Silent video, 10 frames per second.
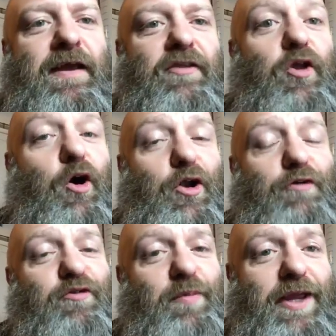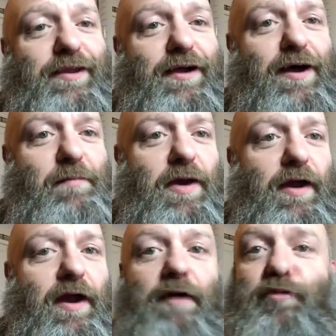No, not for me.
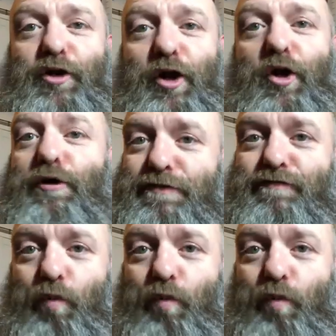I'm doing a lot of